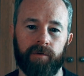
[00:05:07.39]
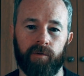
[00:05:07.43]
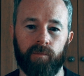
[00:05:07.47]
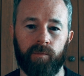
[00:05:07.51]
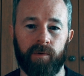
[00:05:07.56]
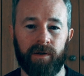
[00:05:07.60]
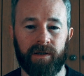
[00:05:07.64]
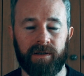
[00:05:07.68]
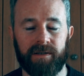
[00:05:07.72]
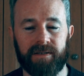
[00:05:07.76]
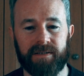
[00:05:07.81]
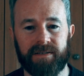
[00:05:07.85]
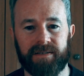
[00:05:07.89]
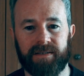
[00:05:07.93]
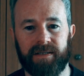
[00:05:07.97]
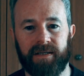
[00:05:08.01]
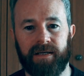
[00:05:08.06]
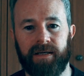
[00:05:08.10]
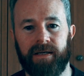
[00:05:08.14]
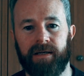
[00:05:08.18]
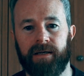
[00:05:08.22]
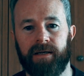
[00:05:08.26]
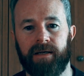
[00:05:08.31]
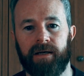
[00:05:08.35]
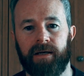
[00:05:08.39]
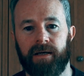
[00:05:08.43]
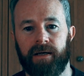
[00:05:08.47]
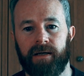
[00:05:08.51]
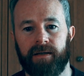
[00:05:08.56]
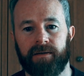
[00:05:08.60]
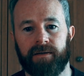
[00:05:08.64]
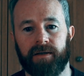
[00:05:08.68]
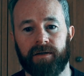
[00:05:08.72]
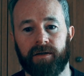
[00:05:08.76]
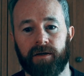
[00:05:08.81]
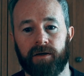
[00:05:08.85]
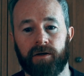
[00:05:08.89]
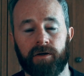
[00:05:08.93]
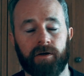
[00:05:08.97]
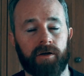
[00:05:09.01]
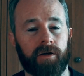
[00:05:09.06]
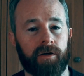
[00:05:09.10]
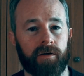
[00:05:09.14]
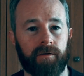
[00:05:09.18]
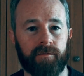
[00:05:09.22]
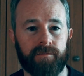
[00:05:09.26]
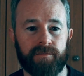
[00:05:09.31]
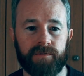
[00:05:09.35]
you will see that the
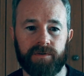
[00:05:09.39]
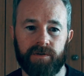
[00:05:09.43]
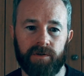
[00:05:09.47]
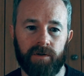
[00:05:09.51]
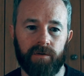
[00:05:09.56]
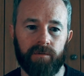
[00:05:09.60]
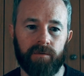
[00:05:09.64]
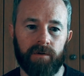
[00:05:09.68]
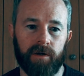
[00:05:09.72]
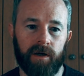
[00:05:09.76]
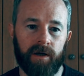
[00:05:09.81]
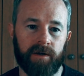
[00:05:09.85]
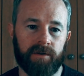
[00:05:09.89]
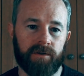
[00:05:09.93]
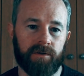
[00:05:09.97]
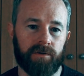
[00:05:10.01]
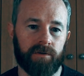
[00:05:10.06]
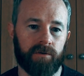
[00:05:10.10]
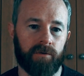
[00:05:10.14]
curves do not